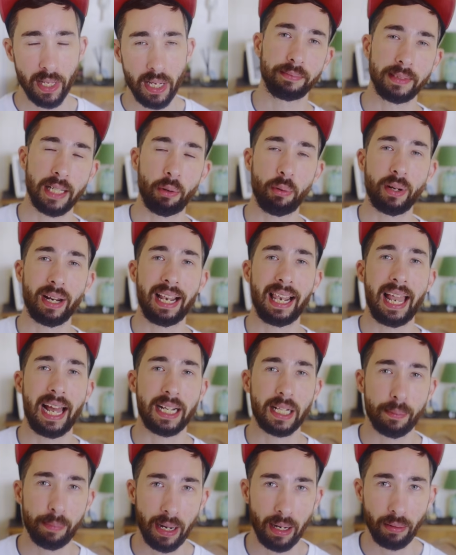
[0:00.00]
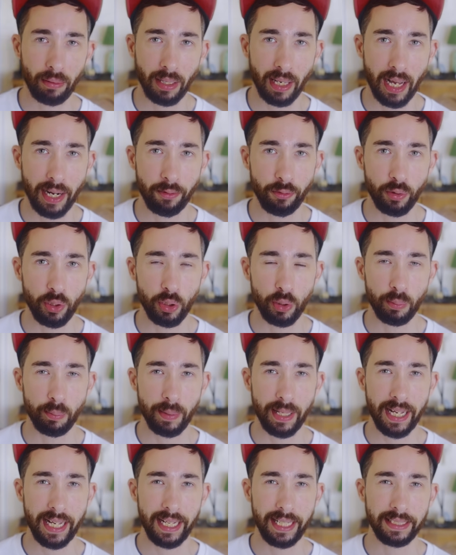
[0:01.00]
Now, what I like about Lightroom
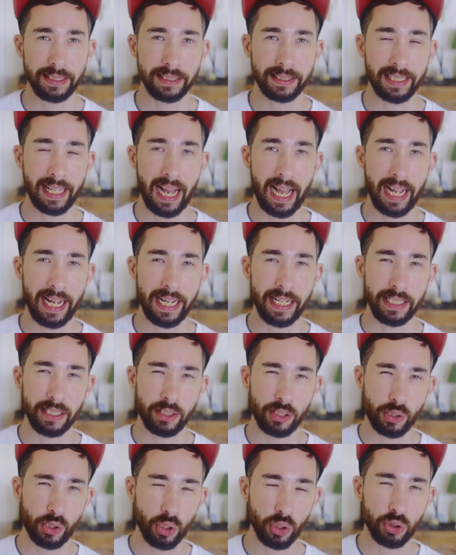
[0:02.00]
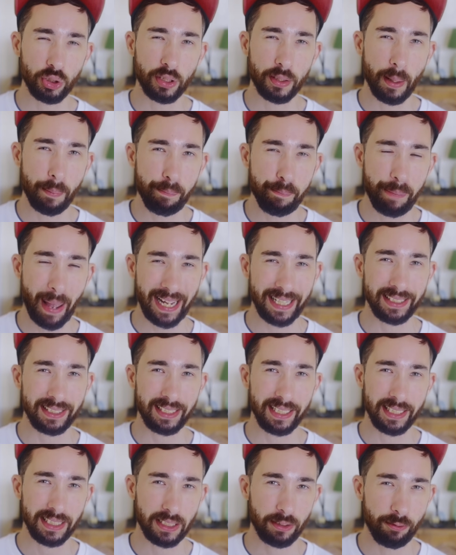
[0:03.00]
is that it does the
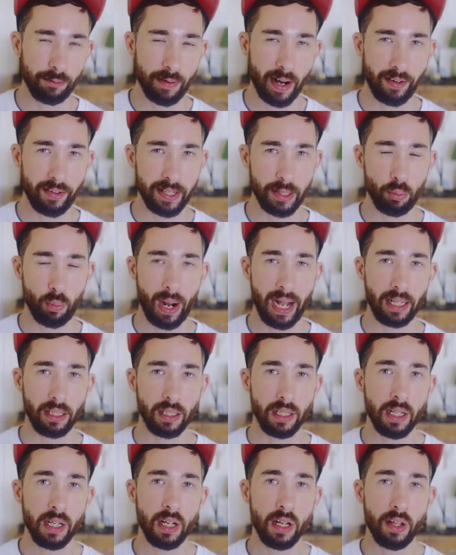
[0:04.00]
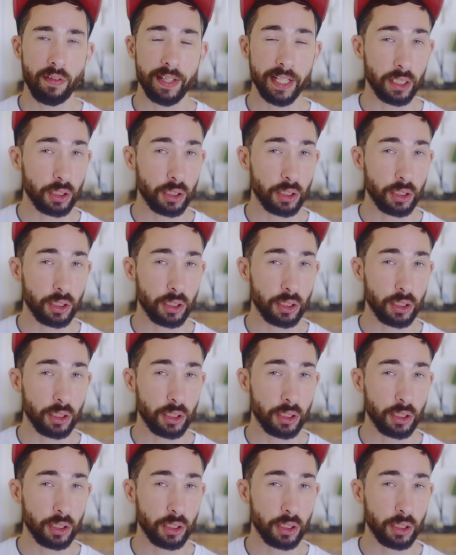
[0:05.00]
basics very well. The